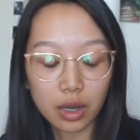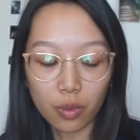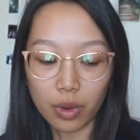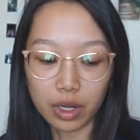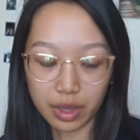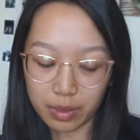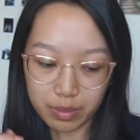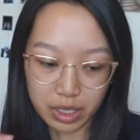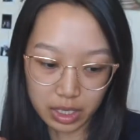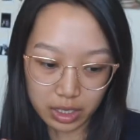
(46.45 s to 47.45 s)
One of them
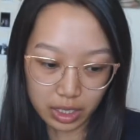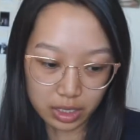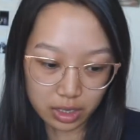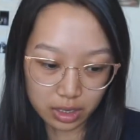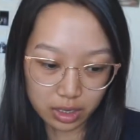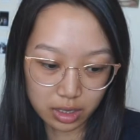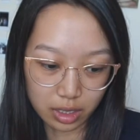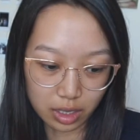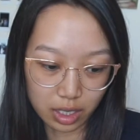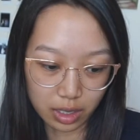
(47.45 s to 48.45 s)
being like the
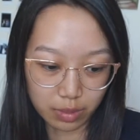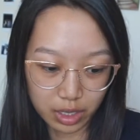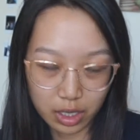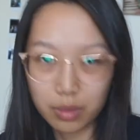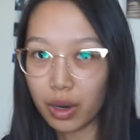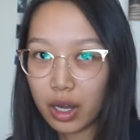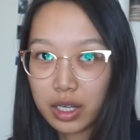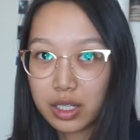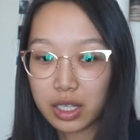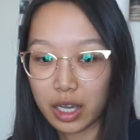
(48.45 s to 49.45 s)
kibbe
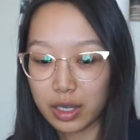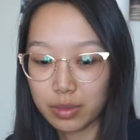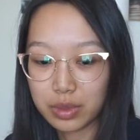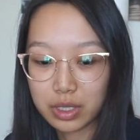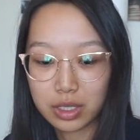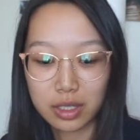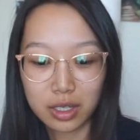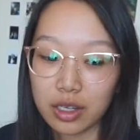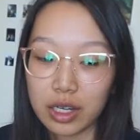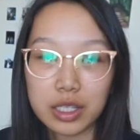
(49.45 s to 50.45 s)
body types.
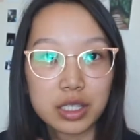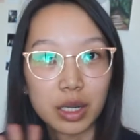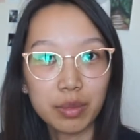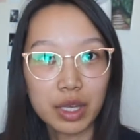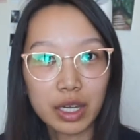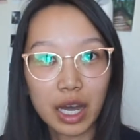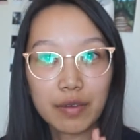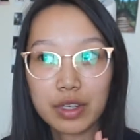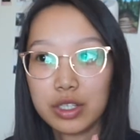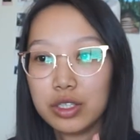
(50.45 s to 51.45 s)
It's something
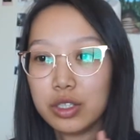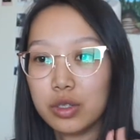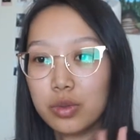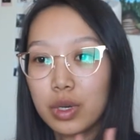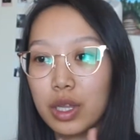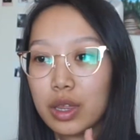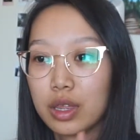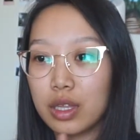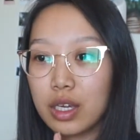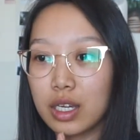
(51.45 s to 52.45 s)
having to do with
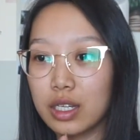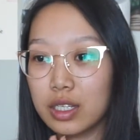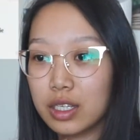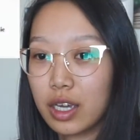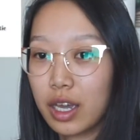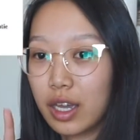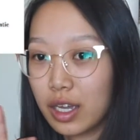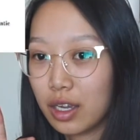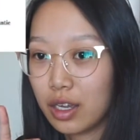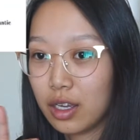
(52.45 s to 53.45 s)
yin and
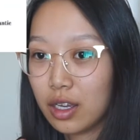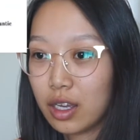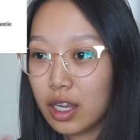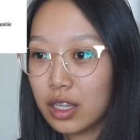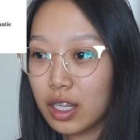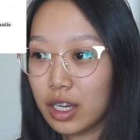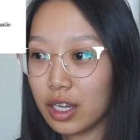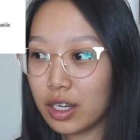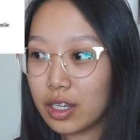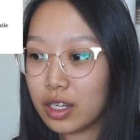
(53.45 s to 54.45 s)
yang and
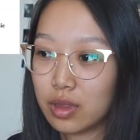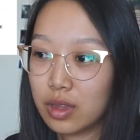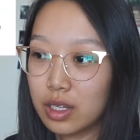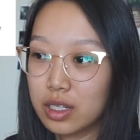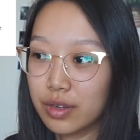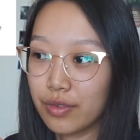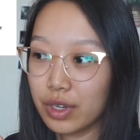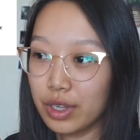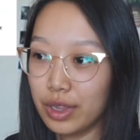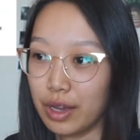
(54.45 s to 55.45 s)
like the
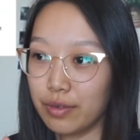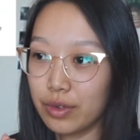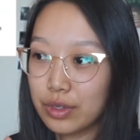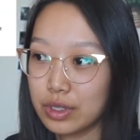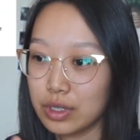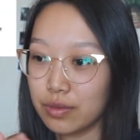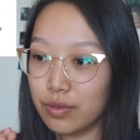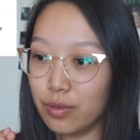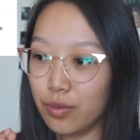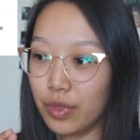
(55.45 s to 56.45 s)
different levels of
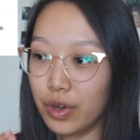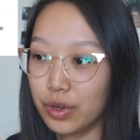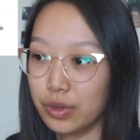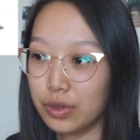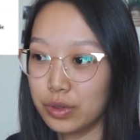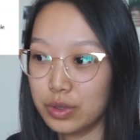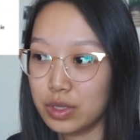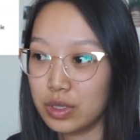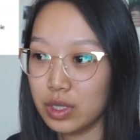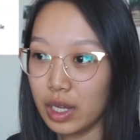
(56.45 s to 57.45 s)

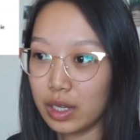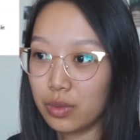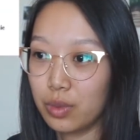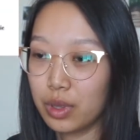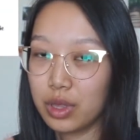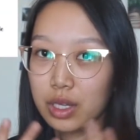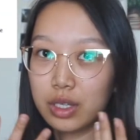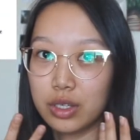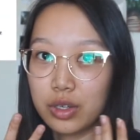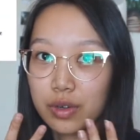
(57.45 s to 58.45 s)
those like
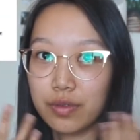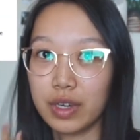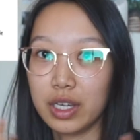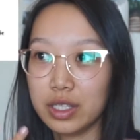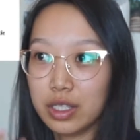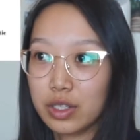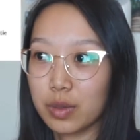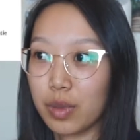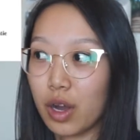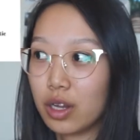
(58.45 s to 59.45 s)
within your face and your
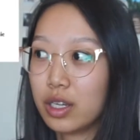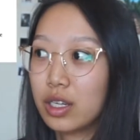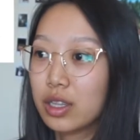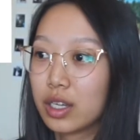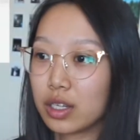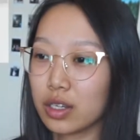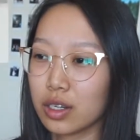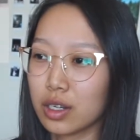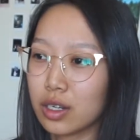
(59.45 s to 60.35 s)
body and like your